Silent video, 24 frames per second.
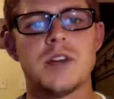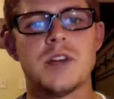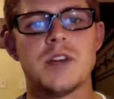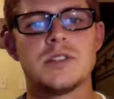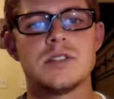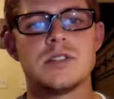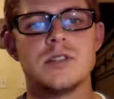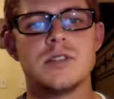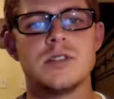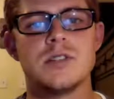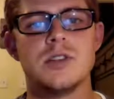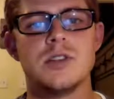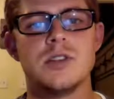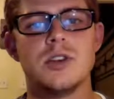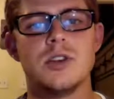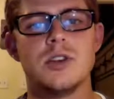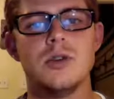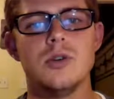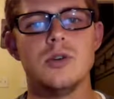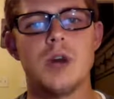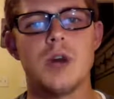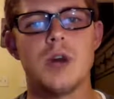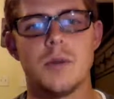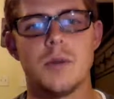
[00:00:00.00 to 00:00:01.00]
to the
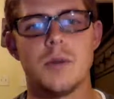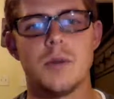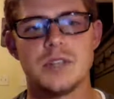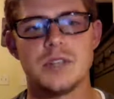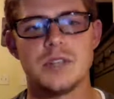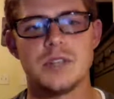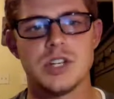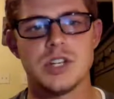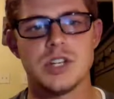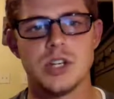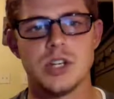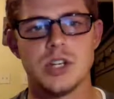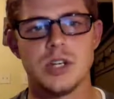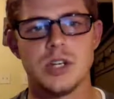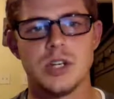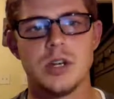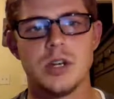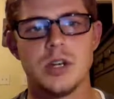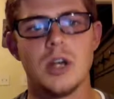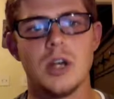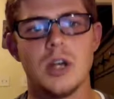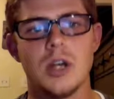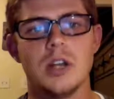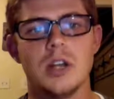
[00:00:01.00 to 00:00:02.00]
new competition?
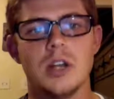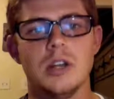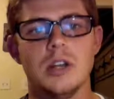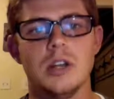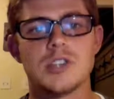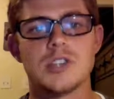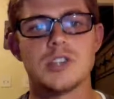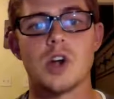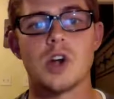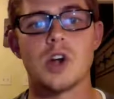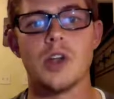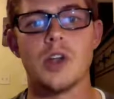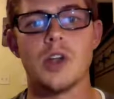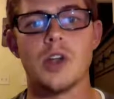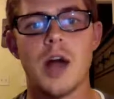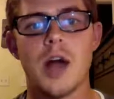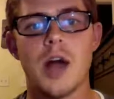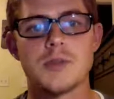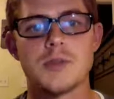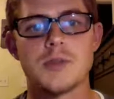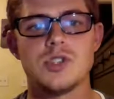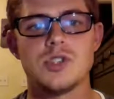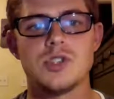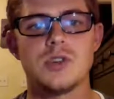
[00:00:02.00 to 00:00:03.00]
List all the
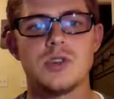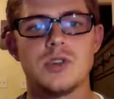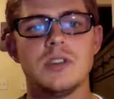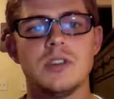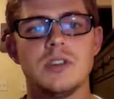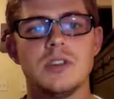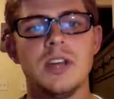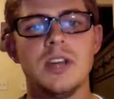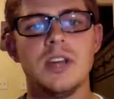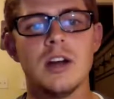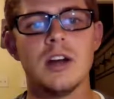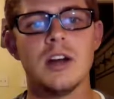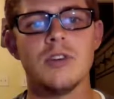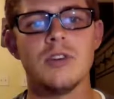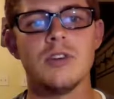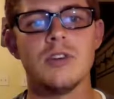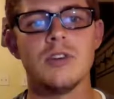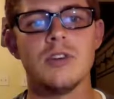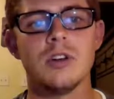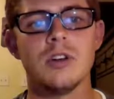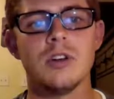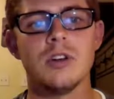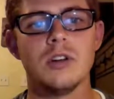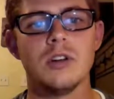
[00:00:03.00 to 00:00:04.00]
options you can think of.
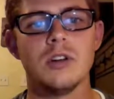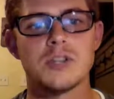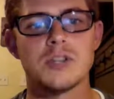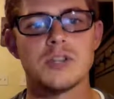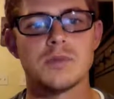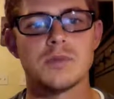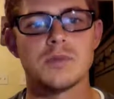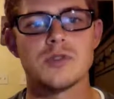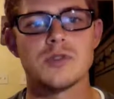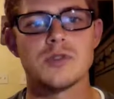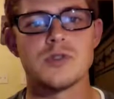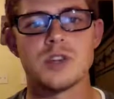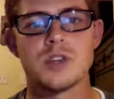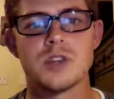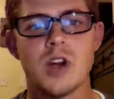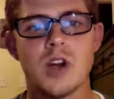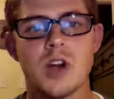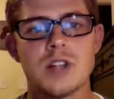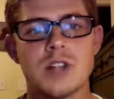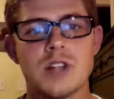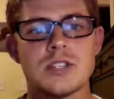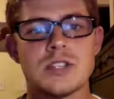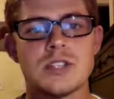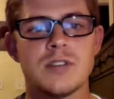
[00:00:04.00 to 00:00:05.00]
List pros and
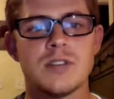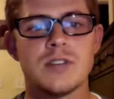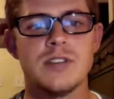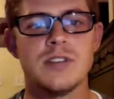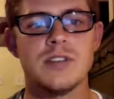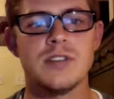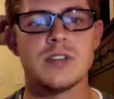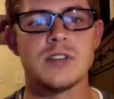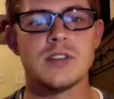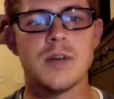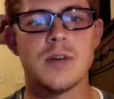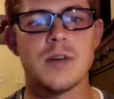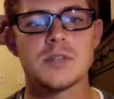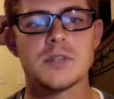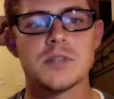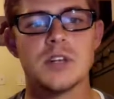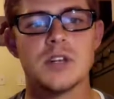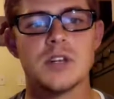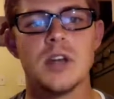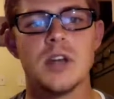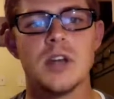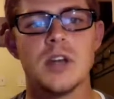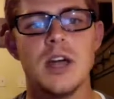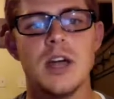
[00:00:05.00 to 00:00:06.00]
cons of each
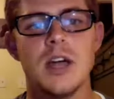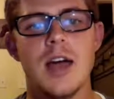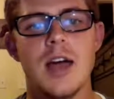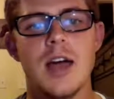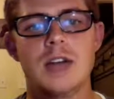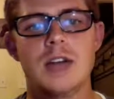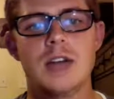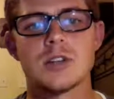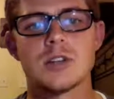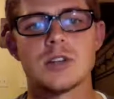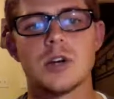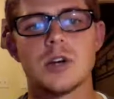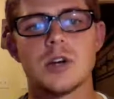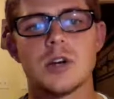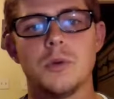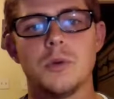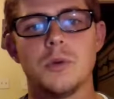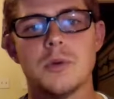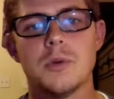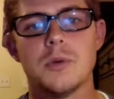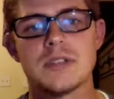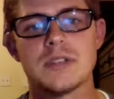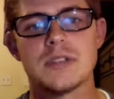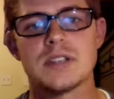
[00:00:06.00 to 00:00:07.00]
option. As a group, you
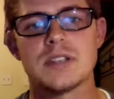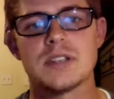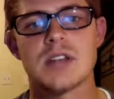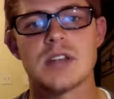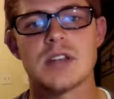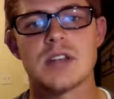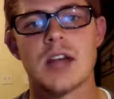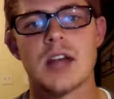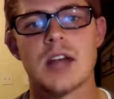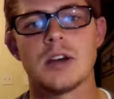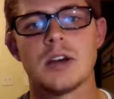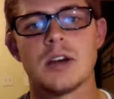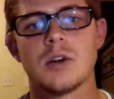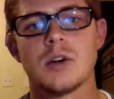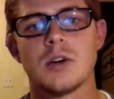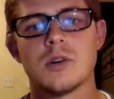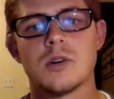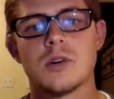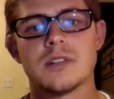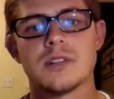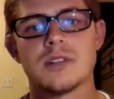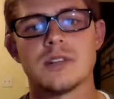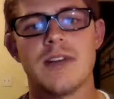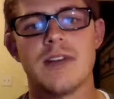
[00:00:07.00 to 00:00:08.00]
must decide on a
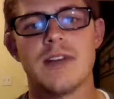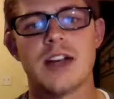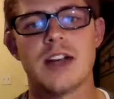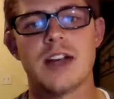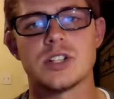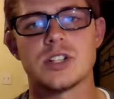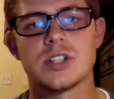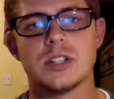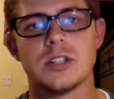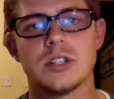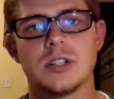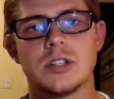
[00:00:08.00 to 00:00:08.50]
course of action.